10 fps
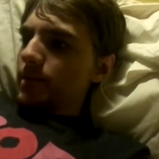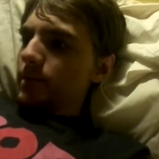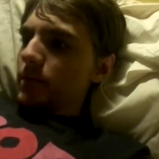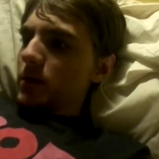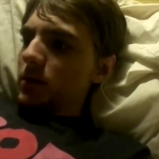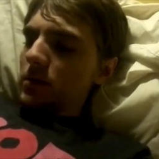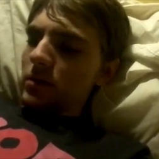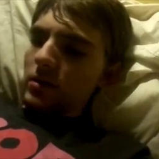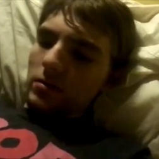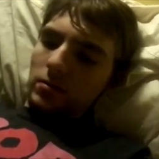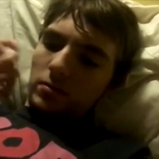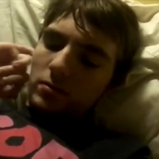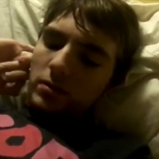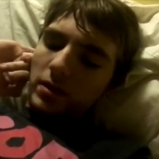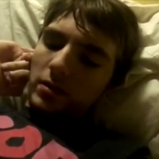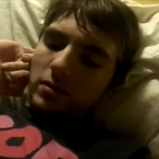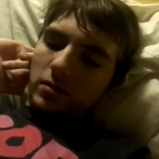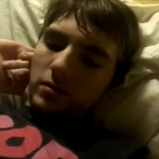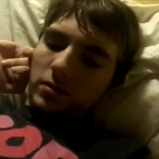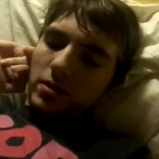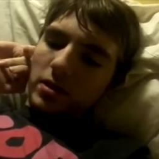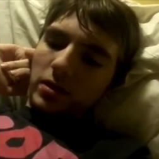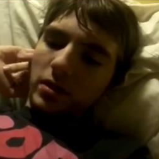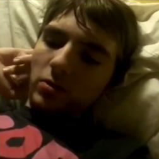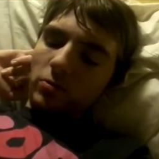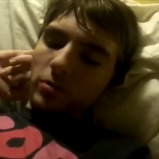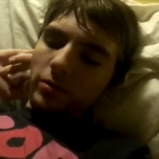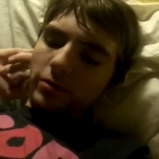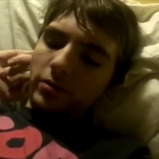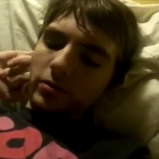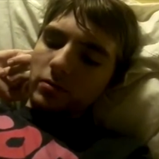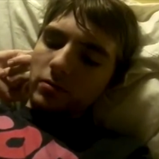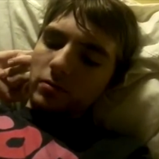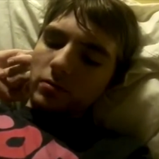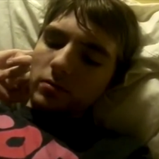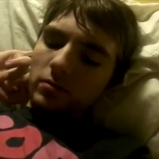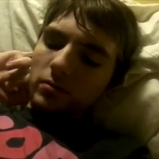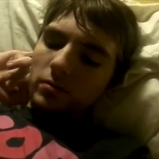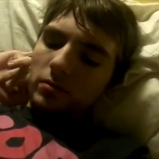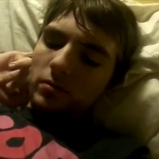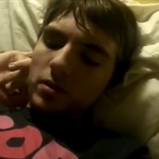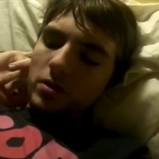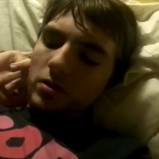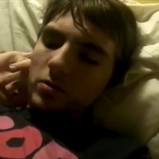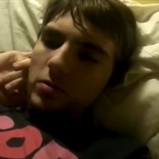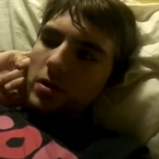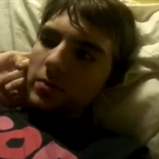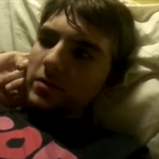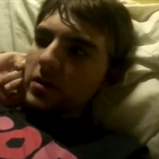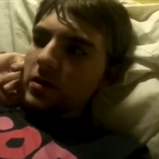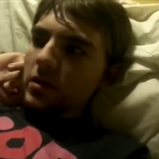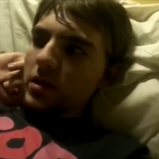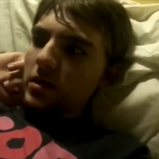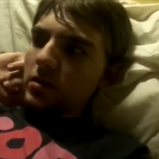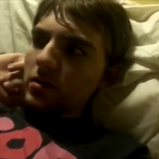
Not dinner roles. I don't know why I'm saying that.